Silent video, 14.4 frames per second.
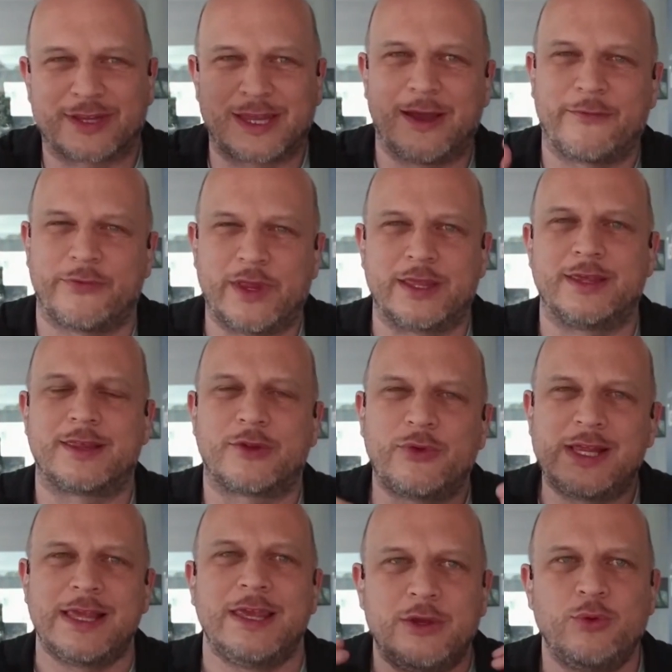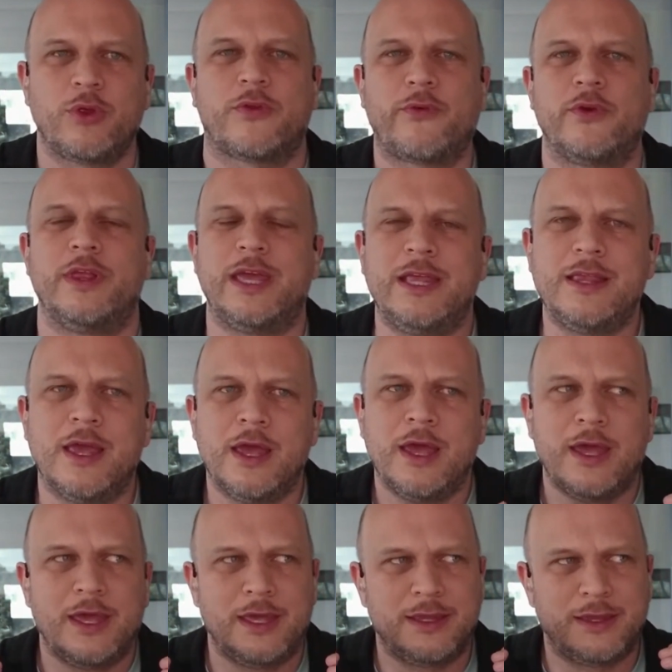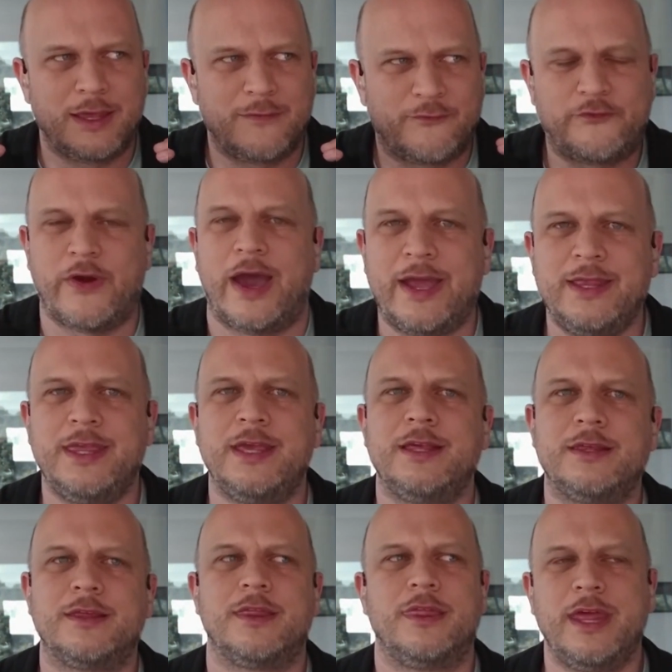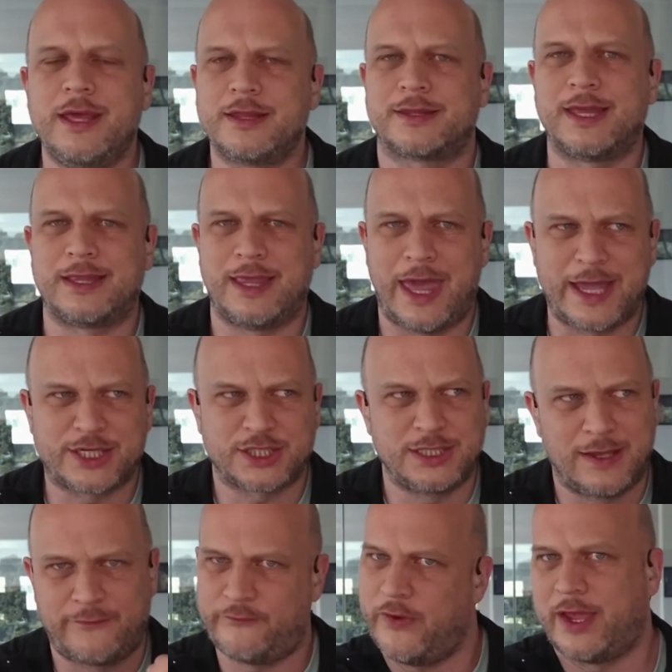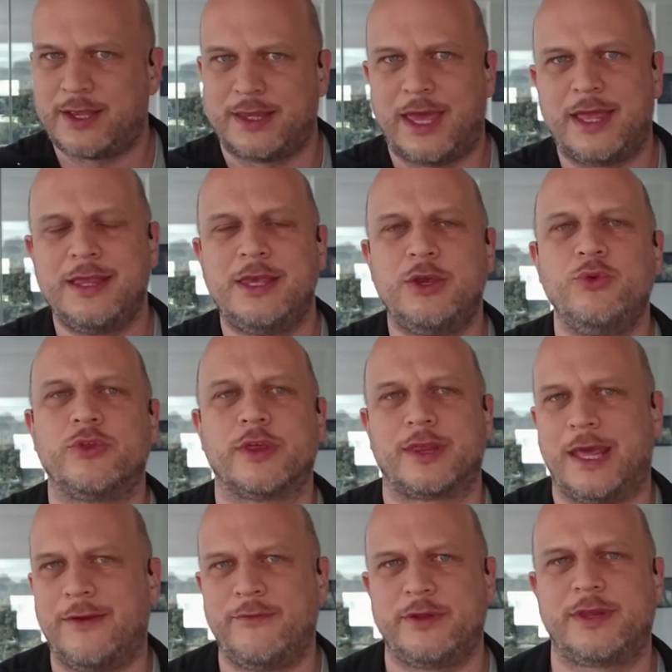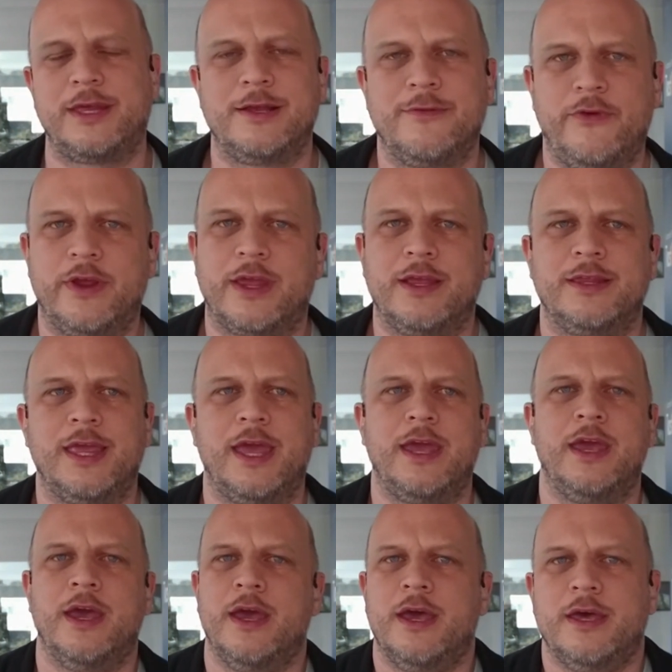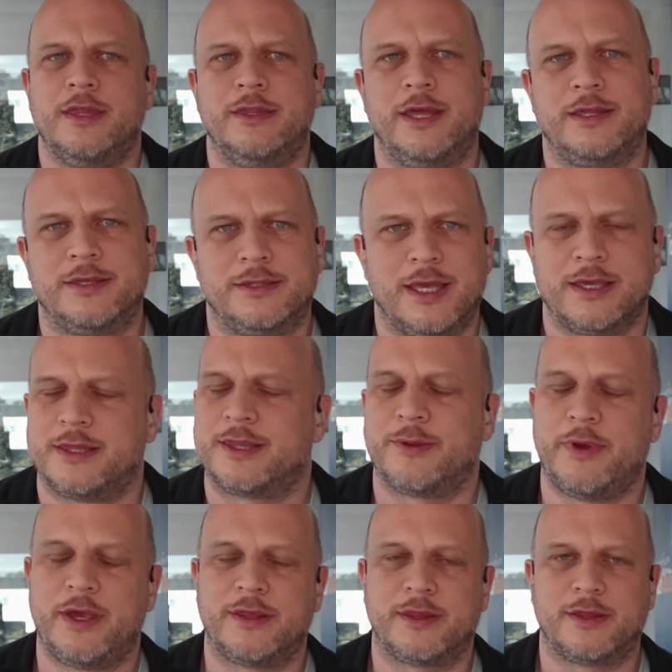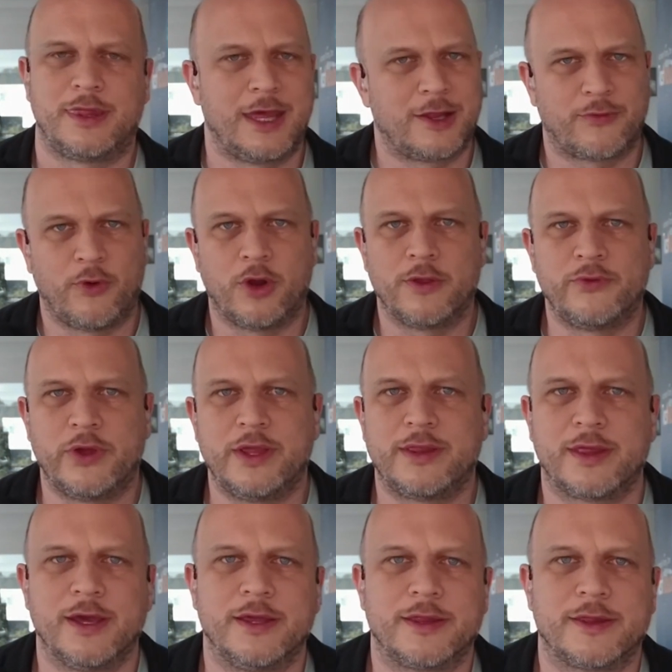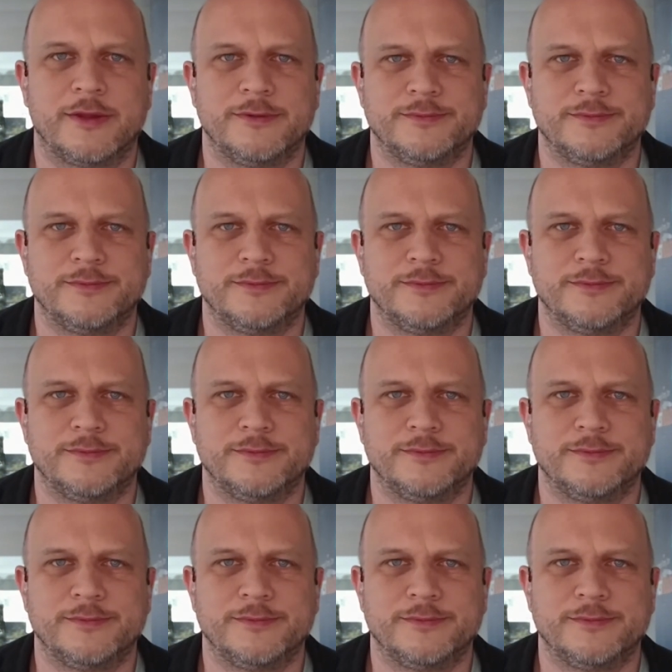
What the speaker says: stuff that is really useful in finding things that actually affect end users every single freaking day. That is amazing. Thanks for all of your insights.